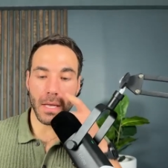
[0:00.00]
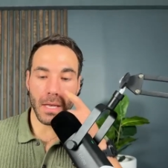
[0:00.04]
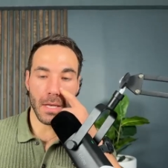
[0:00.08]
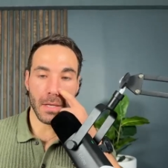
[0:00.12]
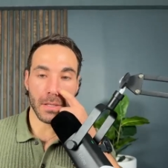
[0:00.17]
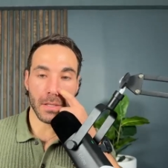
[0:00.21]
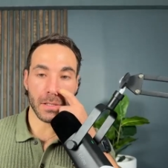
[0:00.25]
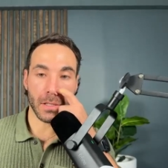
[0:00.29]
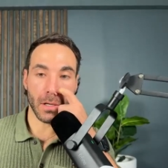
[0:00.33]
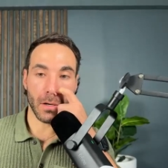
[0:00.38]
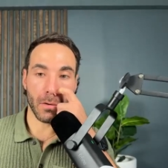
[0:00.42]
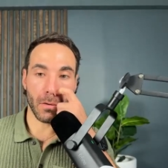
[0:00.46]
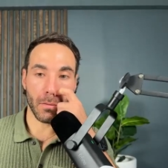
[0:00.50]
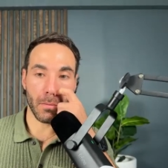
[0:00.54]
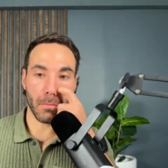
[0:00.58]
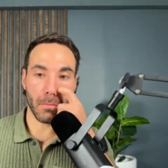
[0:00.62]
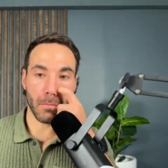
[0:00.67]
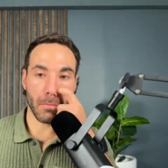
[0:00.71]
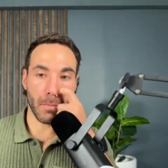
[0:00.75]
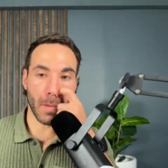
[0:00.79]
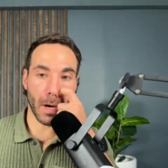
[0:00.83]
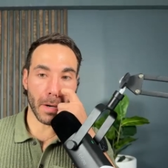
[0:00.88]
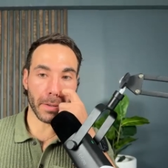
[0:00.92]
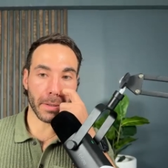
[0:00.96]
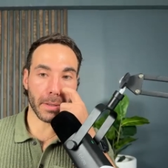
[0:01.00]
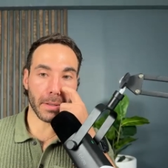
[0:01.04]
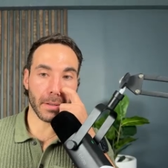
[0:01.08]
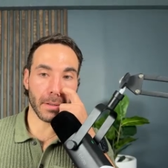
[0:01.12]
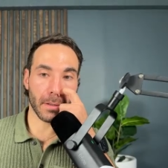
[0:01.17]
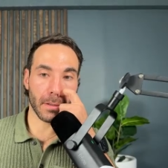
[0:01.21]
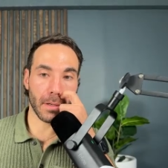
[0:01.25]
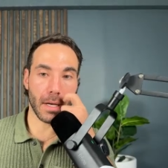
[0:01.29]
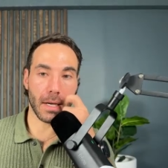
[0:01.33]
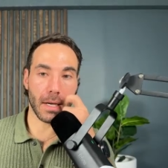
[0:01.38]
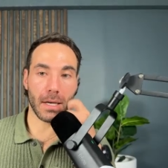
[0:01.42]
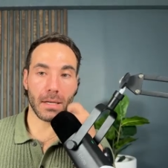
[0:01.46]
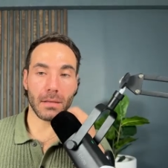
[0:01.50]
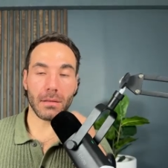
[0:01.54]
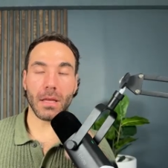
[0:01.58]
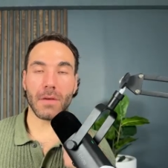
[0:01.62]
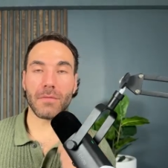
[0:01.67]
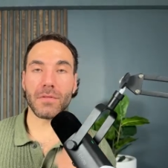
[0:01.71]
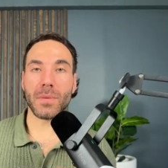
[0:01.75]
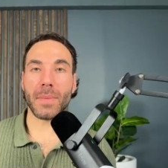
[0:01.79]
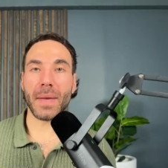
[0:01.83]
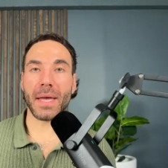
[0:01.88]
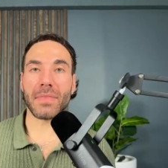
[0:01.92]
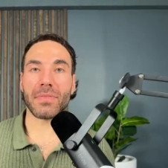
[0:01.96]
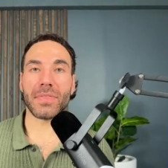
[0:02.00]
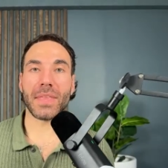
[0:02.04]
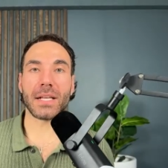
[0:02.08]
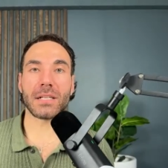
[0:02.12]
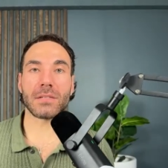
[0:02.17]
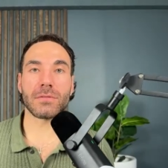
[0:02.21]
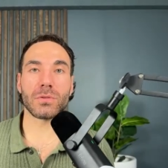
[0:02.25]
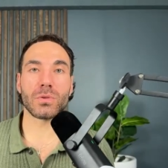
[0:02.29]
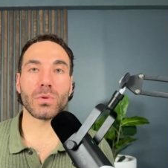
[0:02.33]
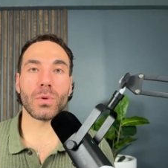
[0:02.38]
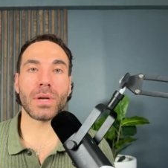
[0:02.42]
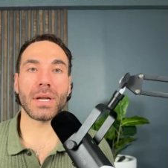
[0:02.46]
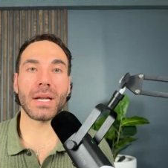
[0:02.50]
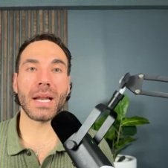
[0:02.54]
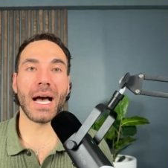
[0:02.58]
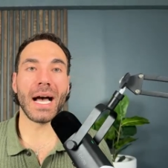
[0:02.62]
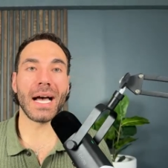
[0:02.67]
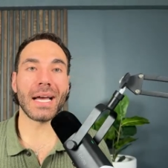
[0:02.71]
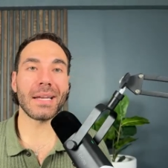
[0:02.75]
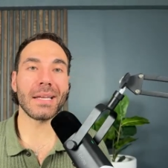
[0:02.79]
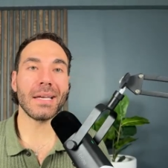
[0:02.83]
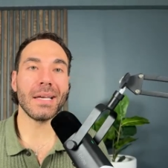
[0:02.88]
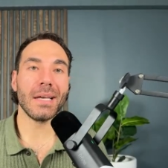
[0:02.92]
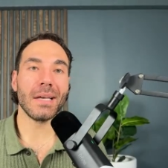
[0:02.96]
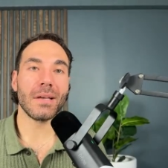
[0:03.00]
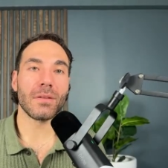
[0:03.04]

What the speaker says: So, Mark, love you, man. Thanks for joining on.